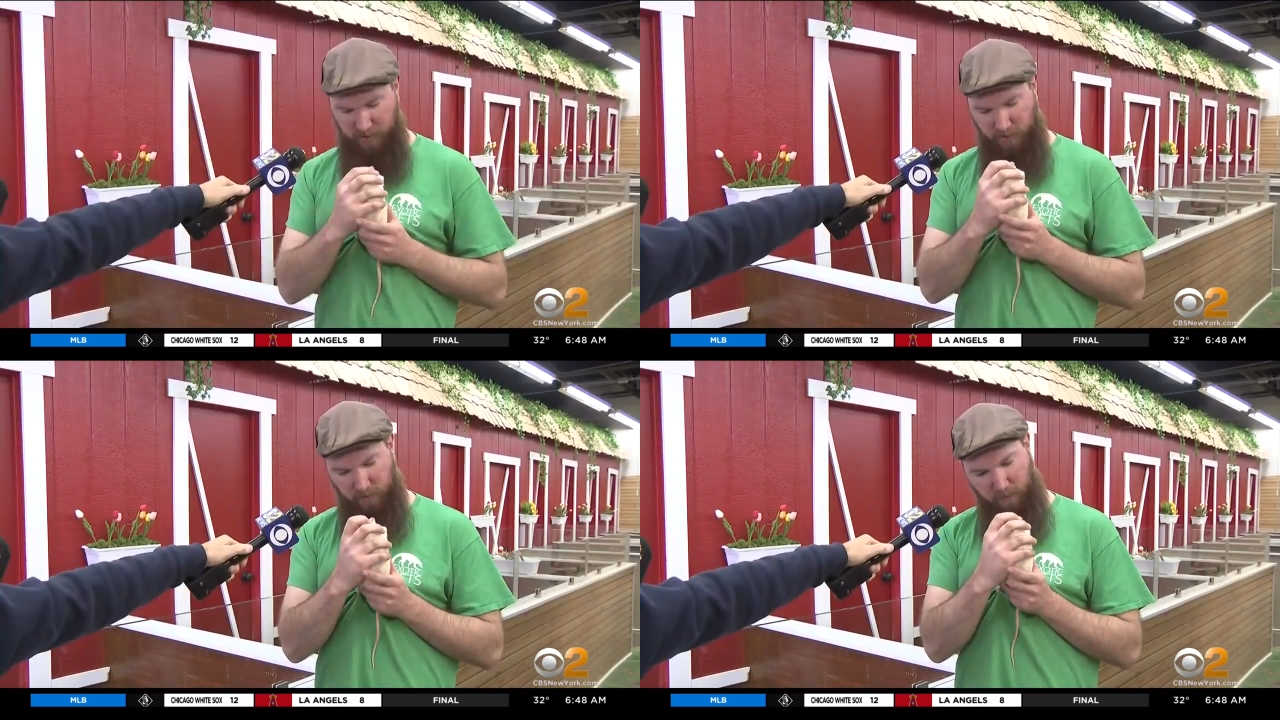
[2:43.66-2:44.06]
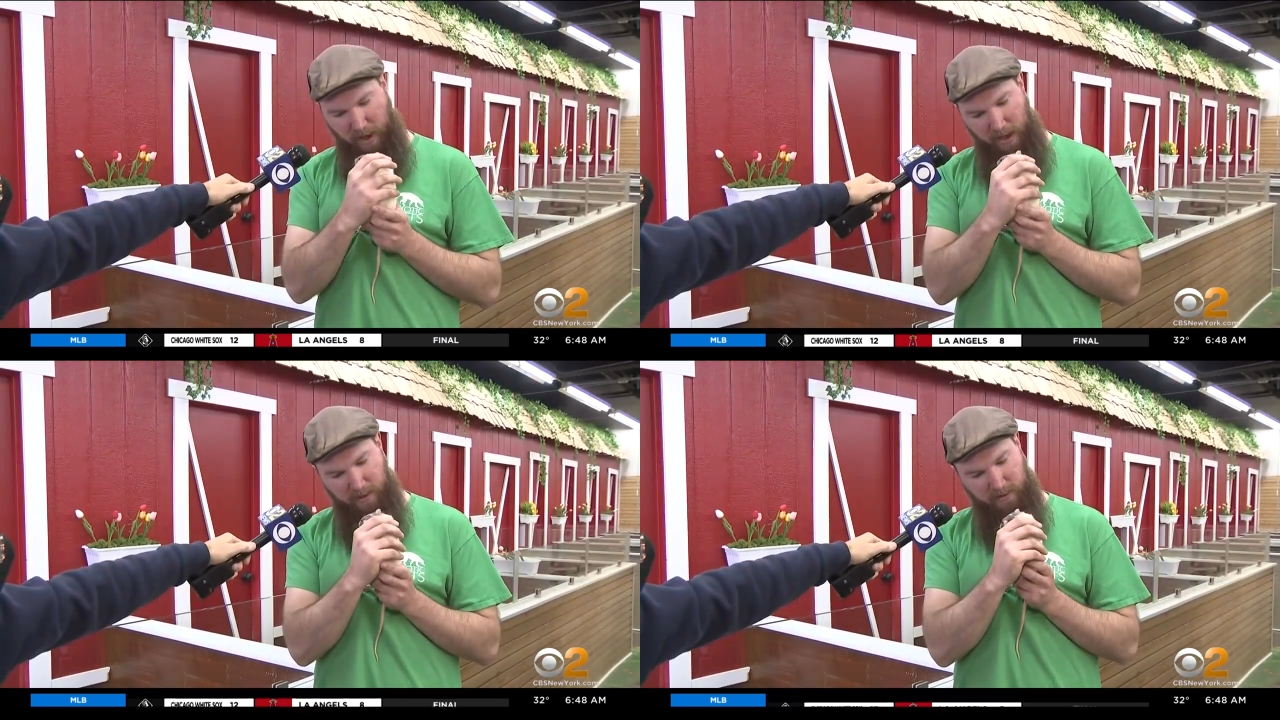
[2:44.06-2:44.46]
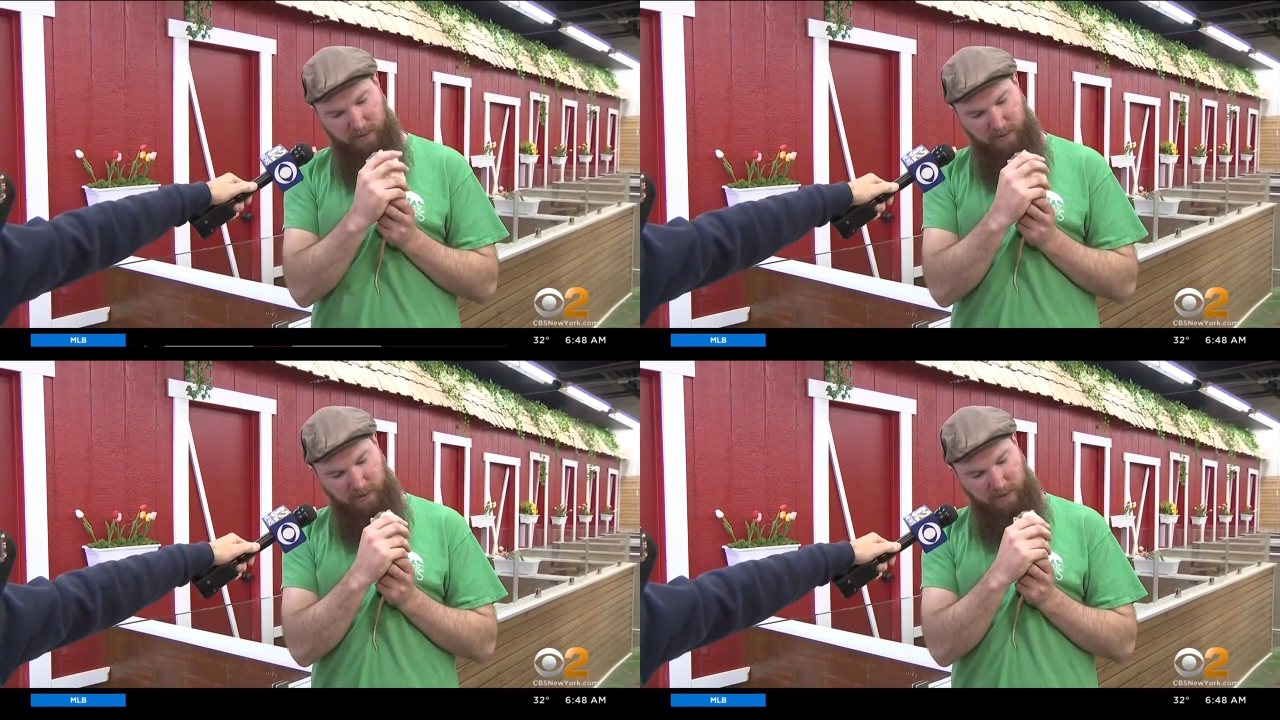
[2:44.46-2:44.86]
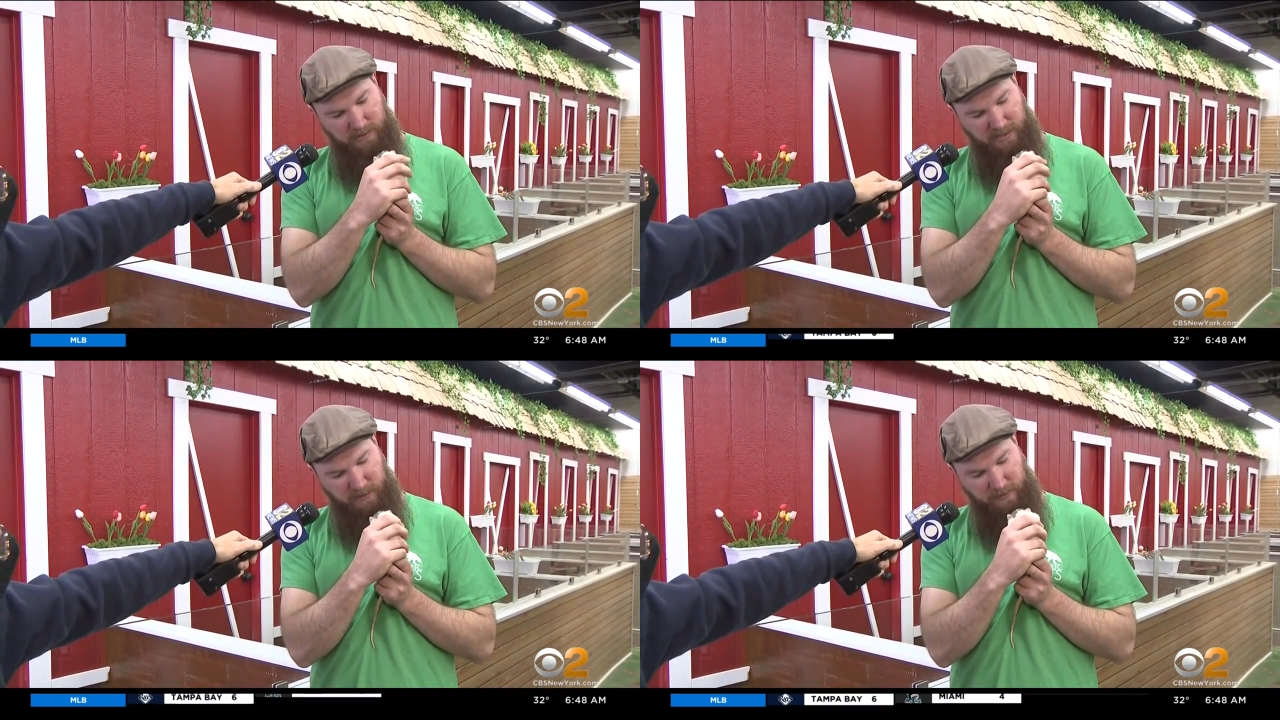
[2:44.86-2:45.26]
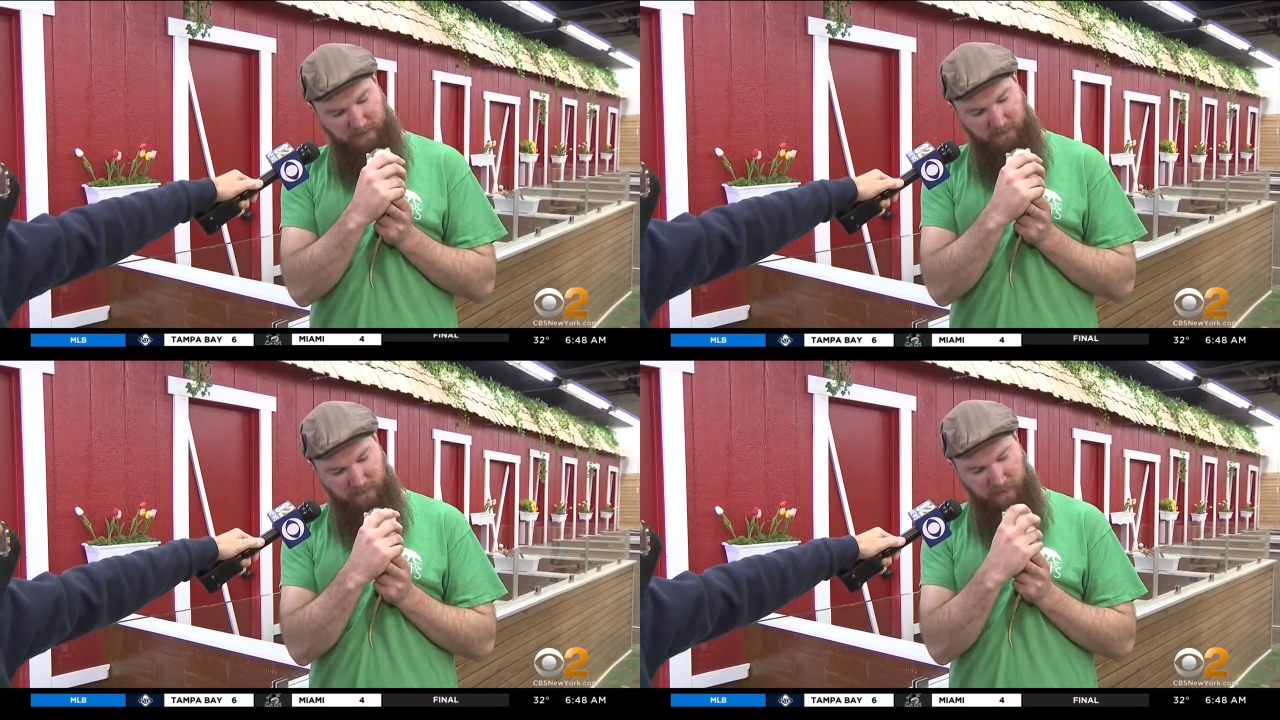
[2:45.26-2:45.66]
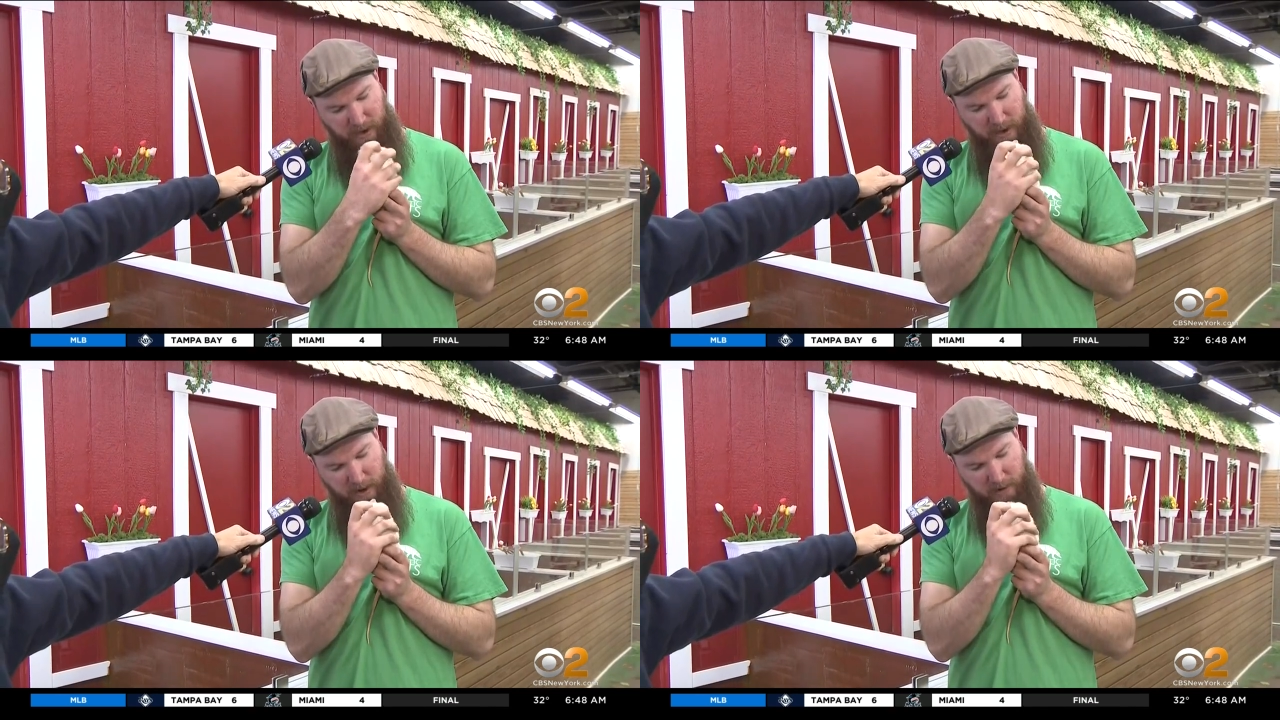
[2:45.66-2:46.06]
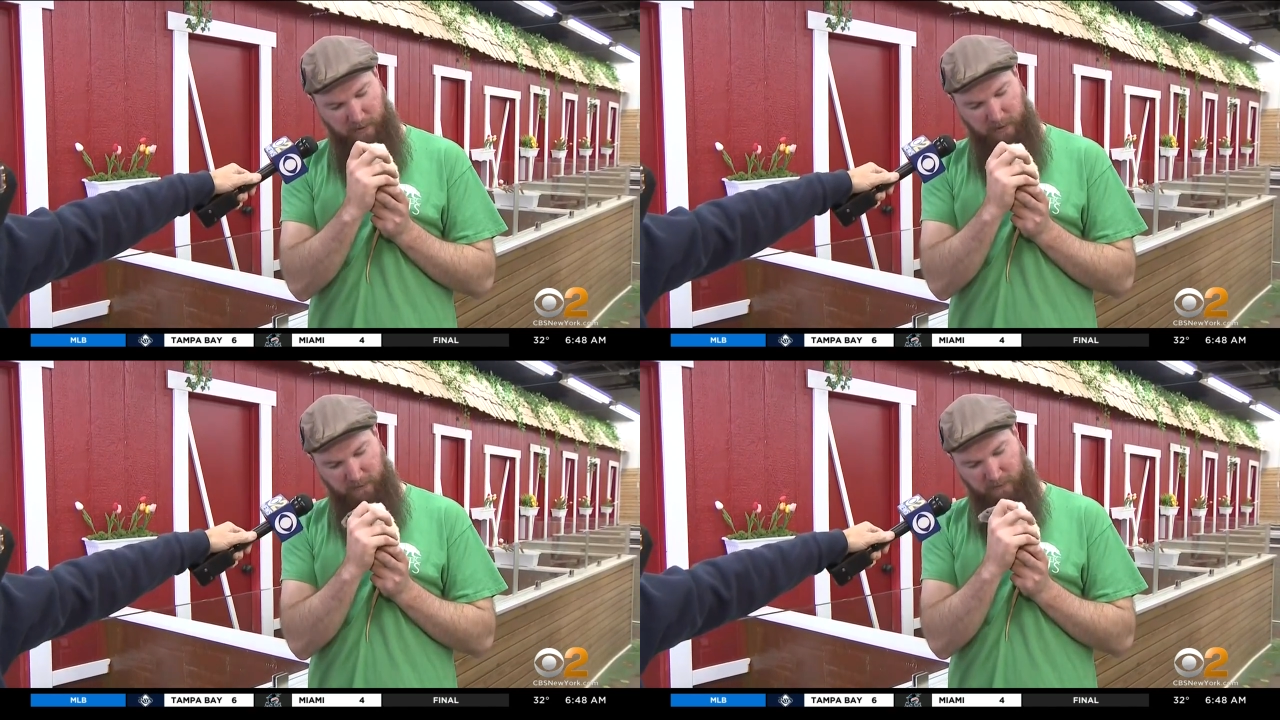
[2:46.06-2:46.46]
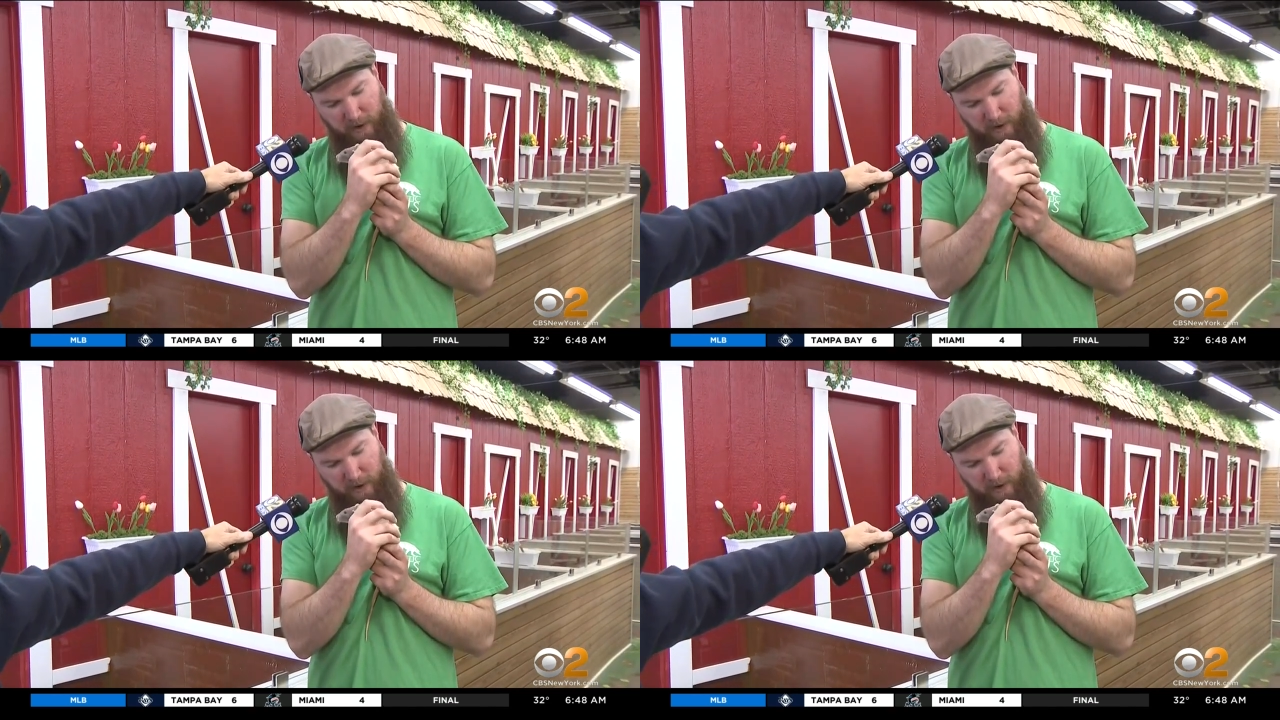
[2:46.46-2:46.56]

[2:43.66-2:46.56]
Funny little rat is going to be very,